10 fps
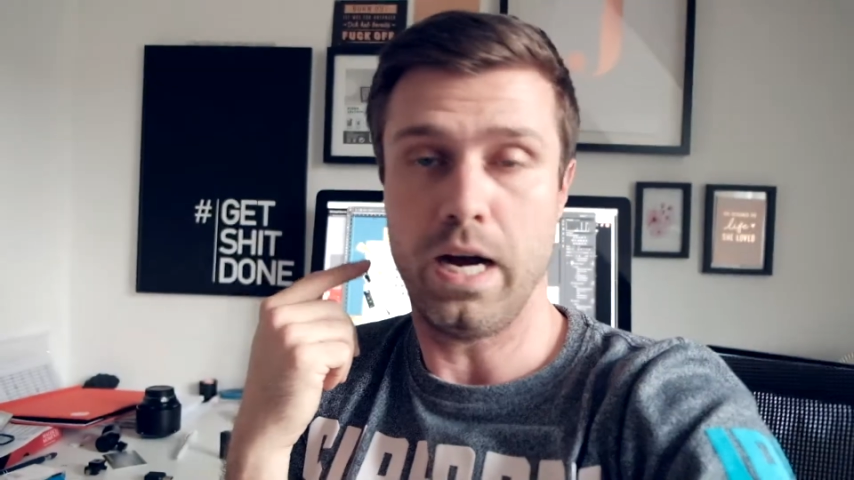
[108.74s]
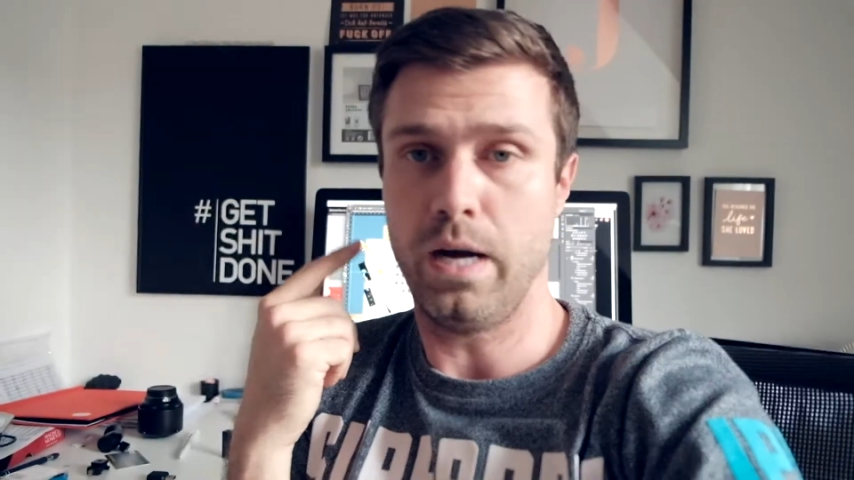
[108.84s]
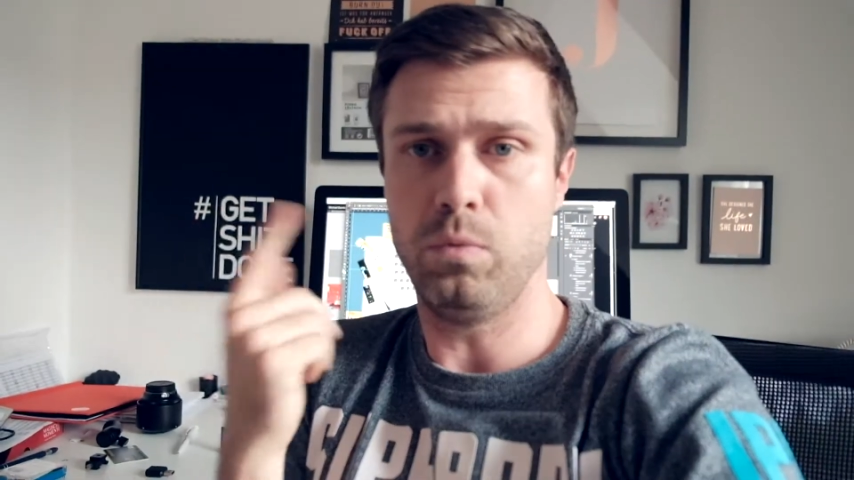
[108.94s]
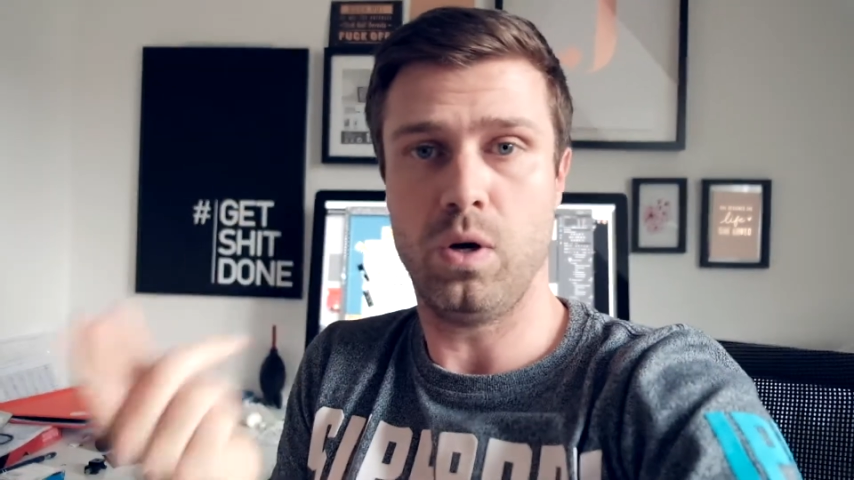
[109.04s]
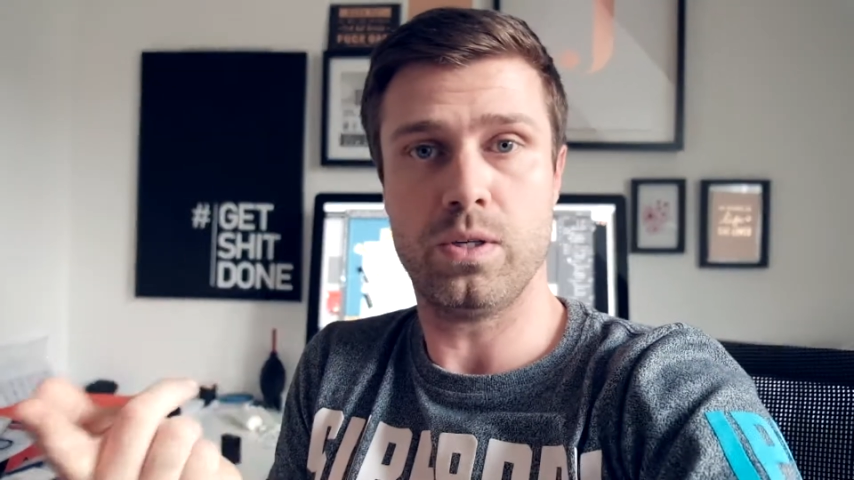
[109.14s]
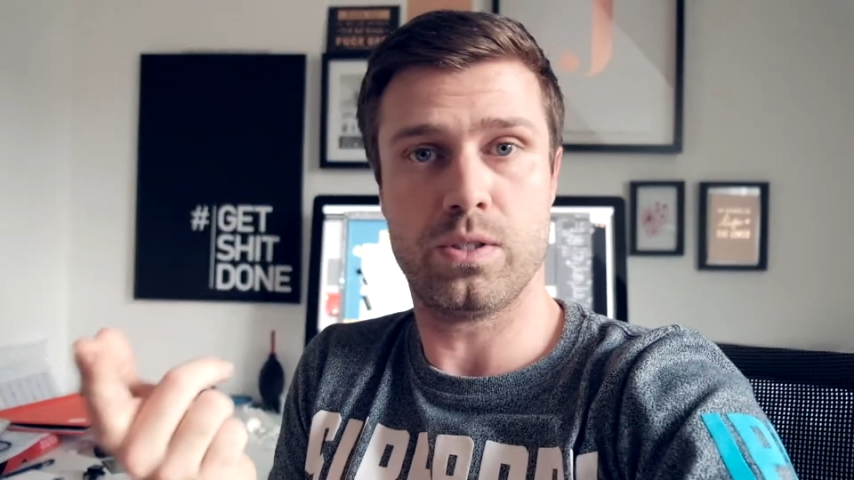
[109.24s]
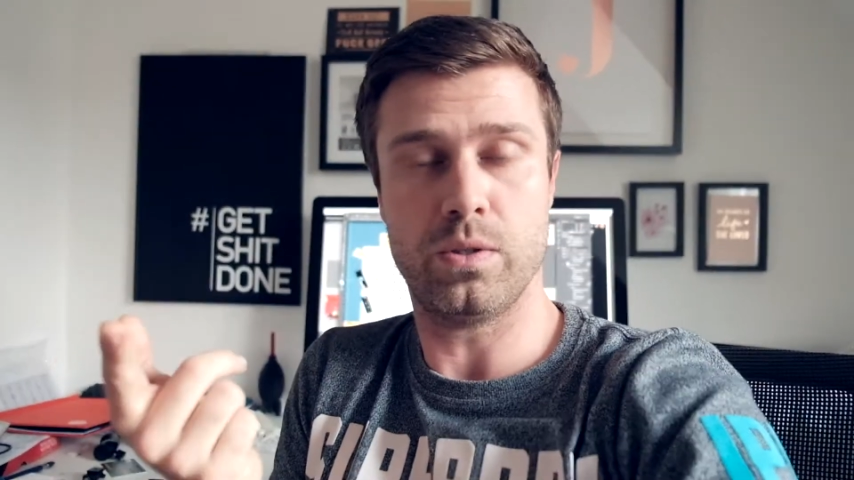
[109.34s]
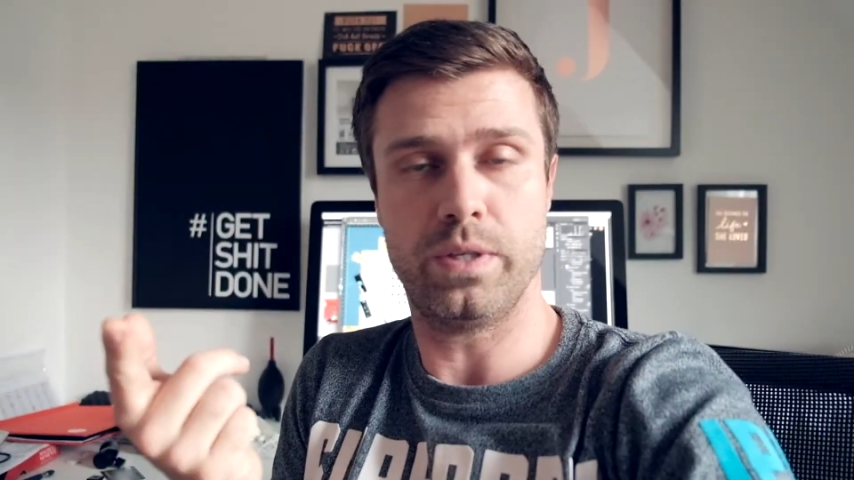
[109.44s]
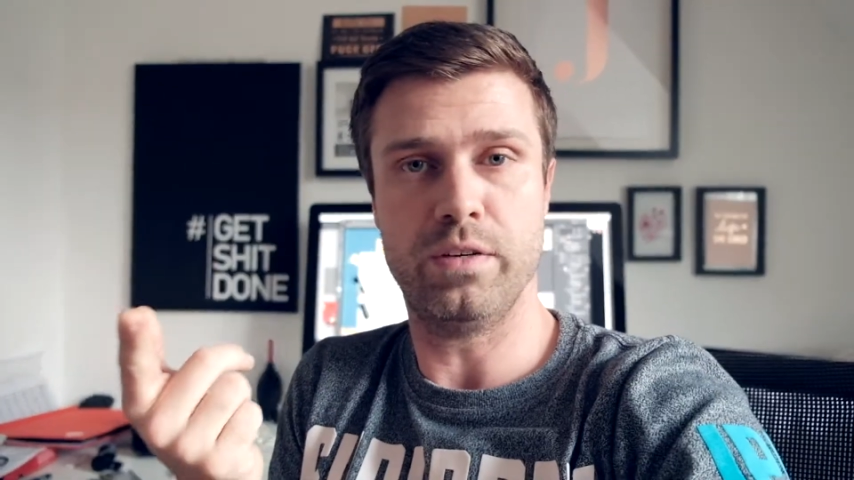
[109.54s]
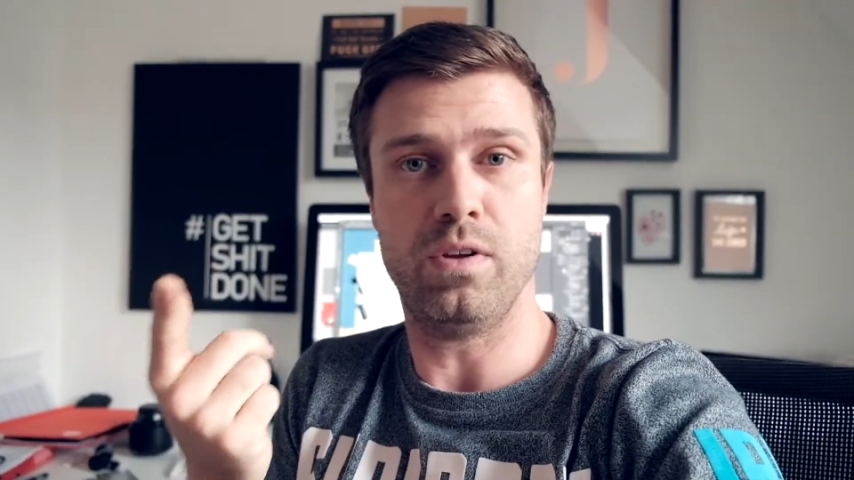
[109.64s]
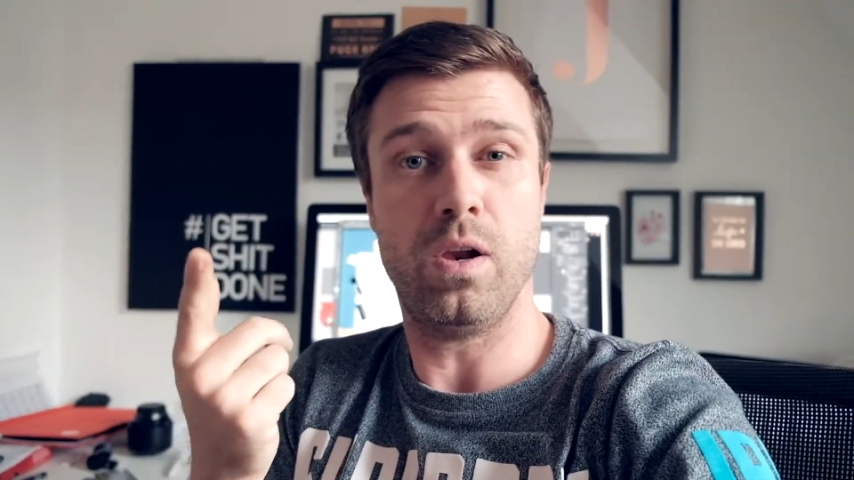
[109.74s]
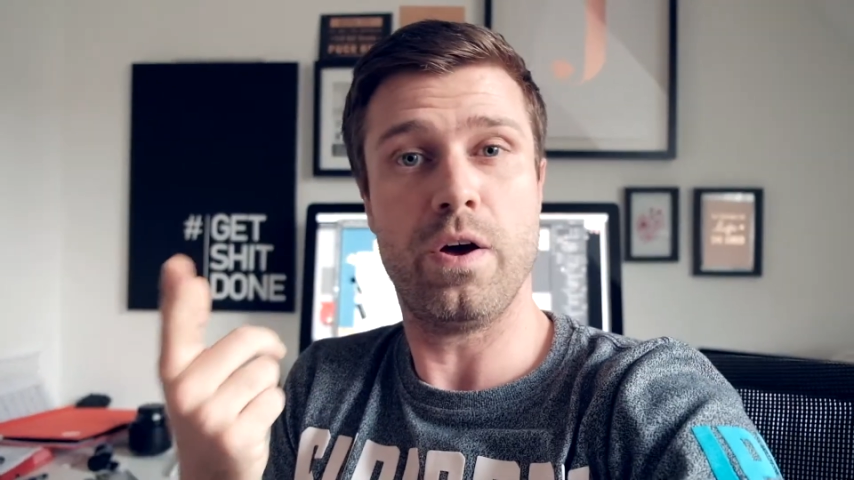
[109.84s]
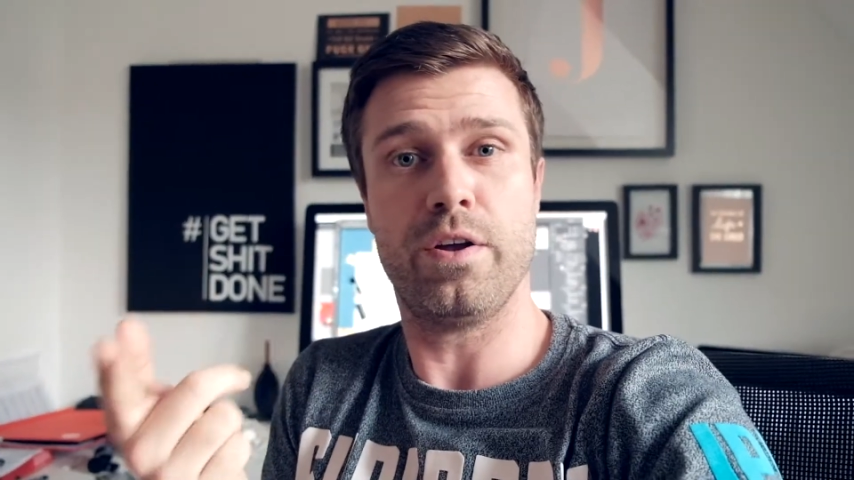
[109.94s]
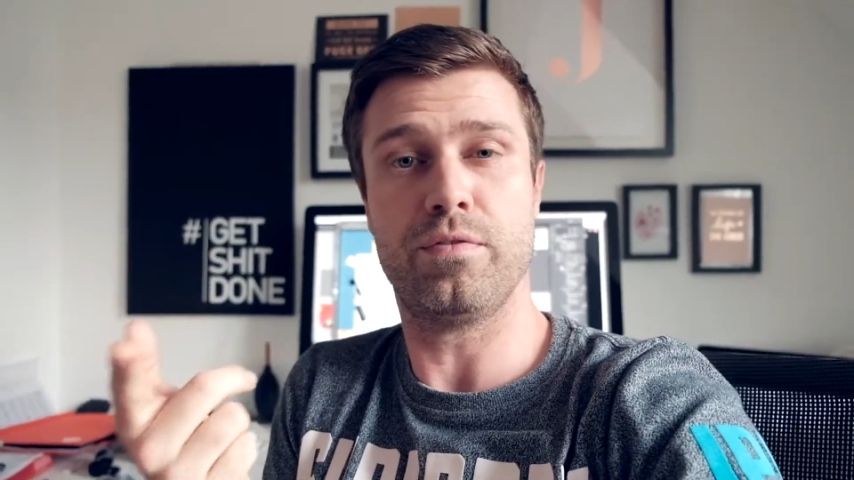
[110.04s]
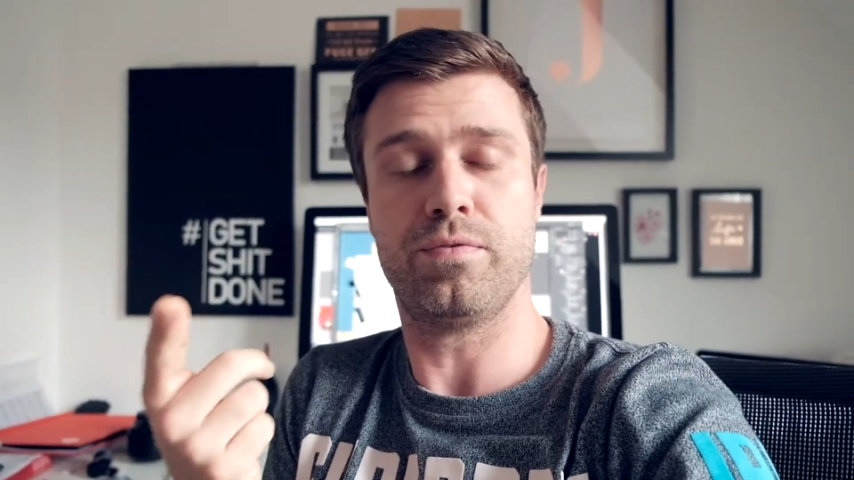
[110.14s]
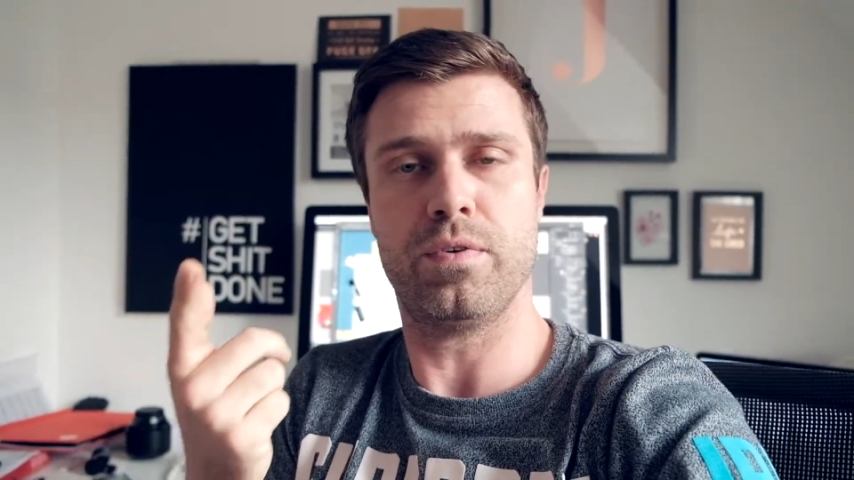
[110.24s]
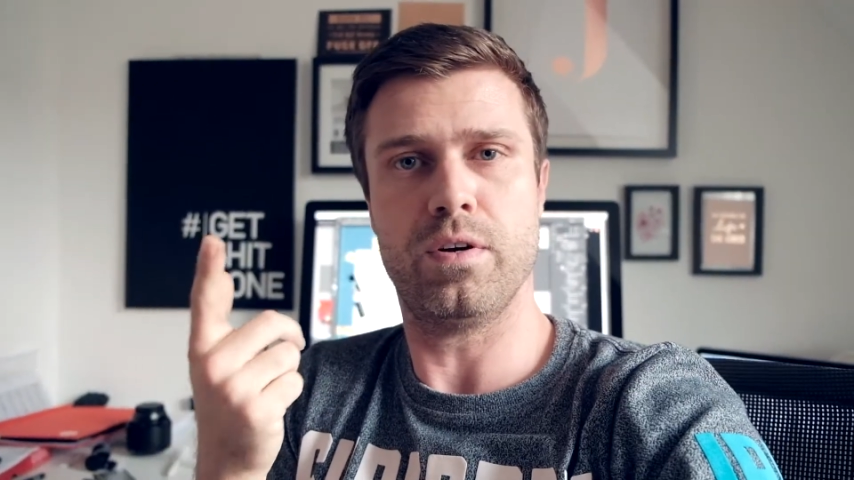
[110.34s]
I will also give a lot of